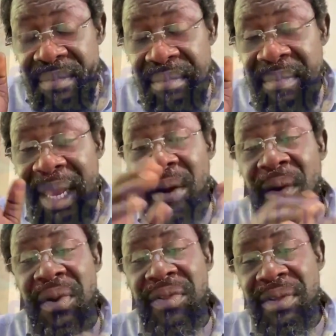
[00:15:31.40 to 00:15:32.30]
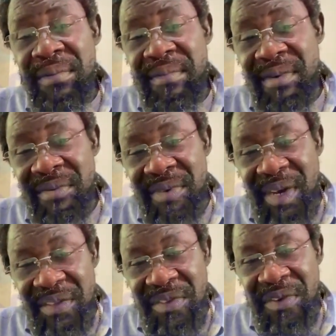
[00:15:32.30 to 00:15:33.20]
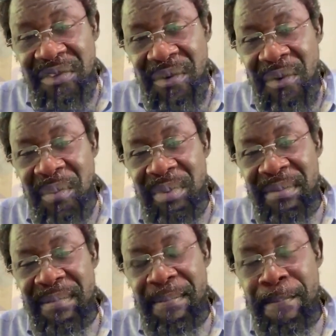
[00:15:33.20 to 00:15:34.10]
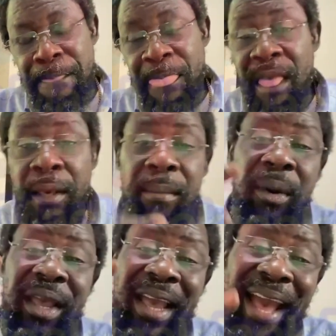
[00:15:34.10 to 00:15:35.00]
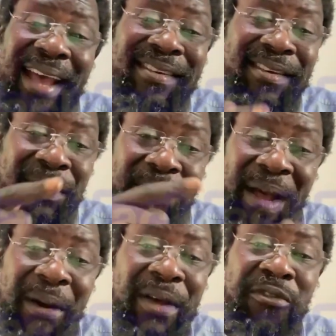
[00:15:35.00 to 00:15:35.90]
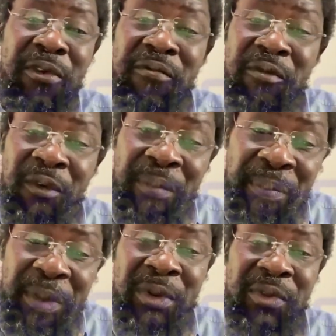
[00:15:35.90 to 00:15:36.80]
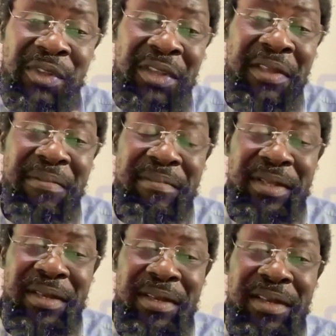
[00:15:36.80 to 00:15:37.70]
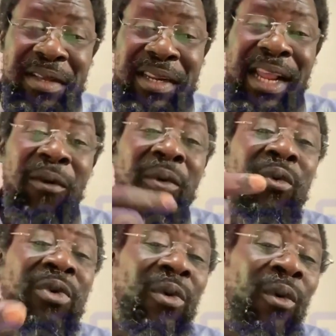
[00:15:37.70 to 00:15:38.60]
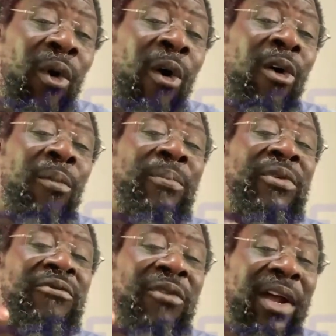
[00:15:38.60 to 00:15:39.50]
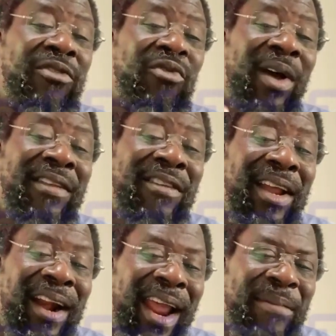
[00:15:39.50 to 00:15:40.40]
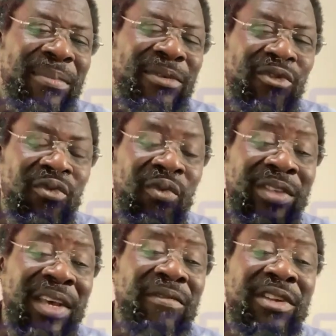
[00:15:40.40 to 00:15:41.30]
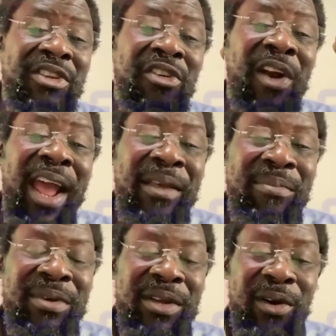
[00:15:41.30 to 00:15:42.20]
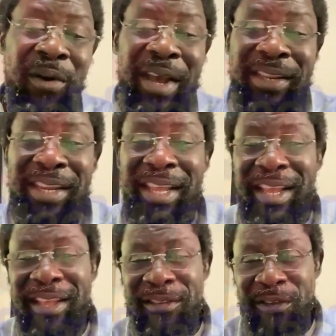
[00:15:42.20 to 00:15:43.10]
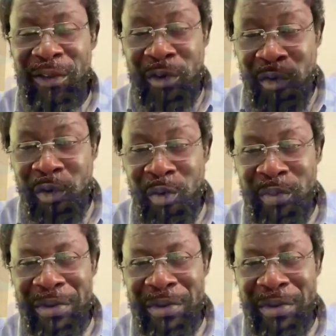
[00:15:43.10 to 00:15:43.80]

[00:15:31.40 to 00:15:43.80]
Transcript: minority religious group, but he had the powers of impunity that we would all prefer to ascribe to whichever tribe or ethnic group